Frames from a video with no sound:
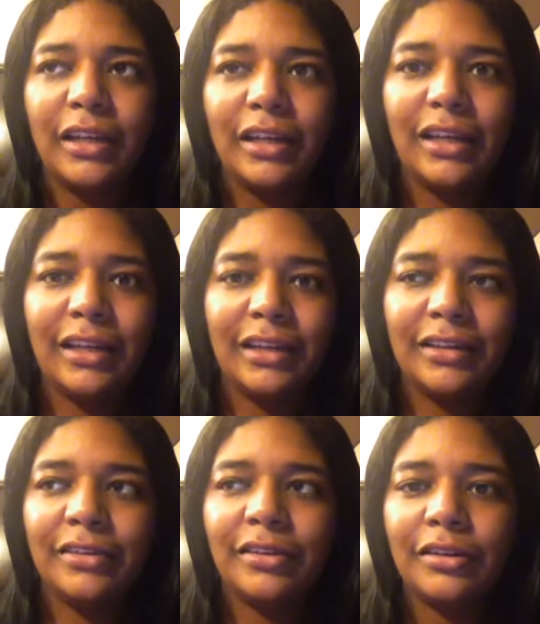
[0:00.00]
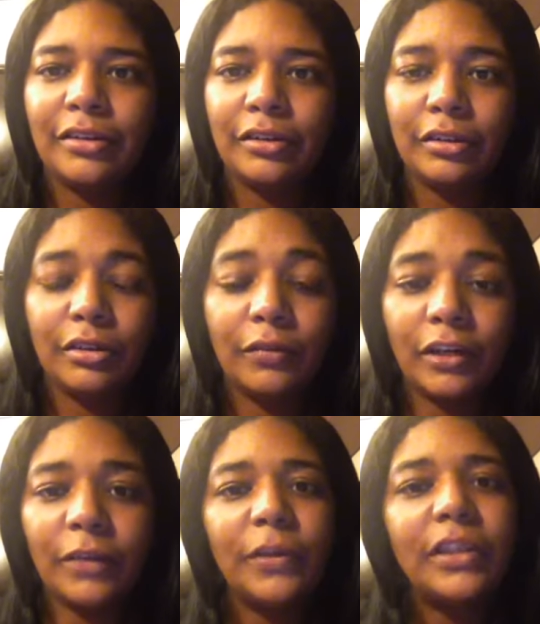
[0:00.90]
And the
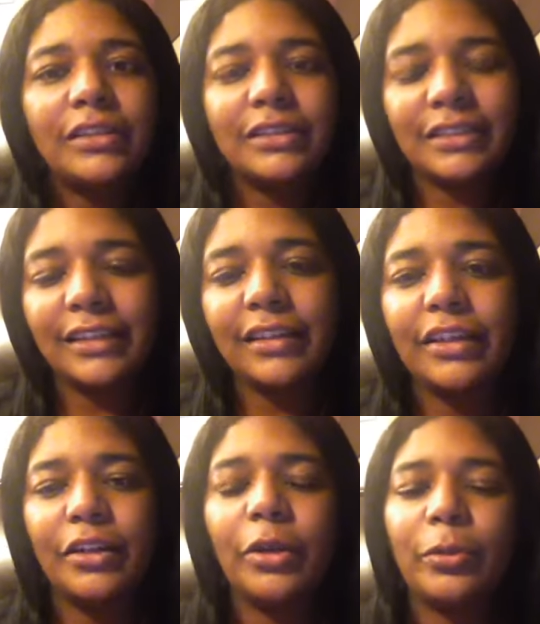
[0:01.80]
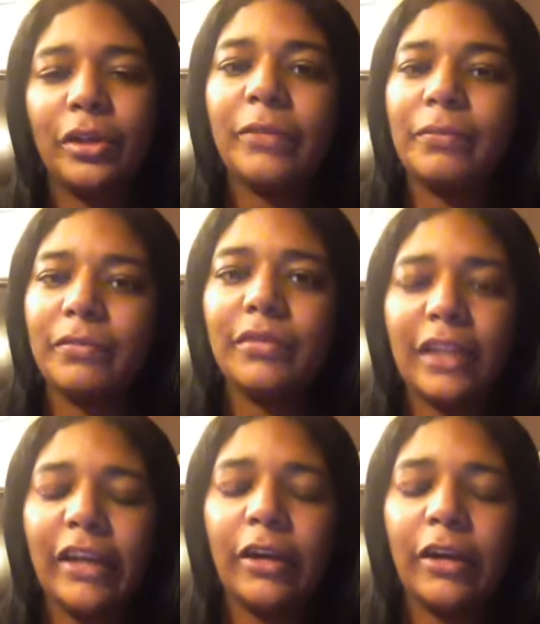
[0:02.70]
Vaudevillains, they let it know that they